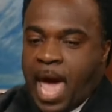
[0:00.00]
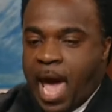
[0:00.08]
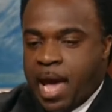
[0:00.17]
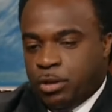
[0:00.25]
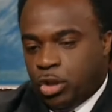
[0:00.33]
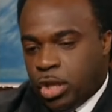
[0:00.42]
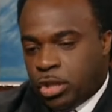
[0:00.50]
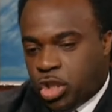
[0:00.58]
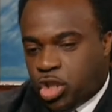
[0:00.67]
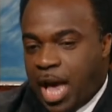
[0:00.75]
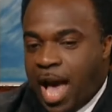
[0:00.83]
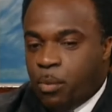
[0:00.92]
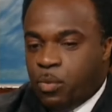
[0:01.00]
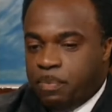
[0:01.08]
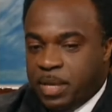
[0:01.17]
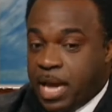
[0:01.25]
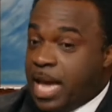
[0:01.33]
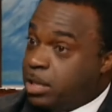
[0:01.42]
and the child would
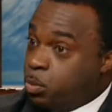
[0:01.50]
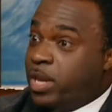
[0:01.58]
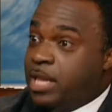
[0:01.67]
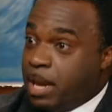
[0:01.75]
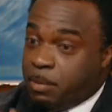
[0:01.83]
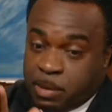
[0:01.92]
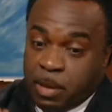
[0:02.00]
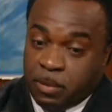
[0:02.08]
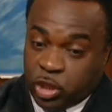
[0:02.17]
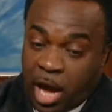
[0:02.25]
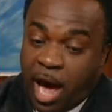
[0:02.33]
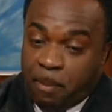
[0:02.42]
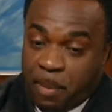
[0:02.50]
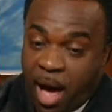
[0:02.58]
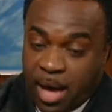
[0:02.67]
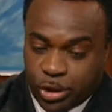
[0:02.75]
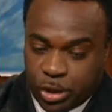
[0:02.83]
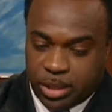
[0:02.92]
be there when they, the child
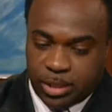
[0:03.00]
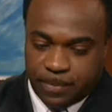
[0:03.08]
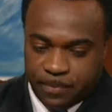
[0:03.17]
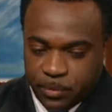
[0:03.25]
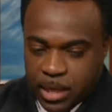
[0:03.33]
passes.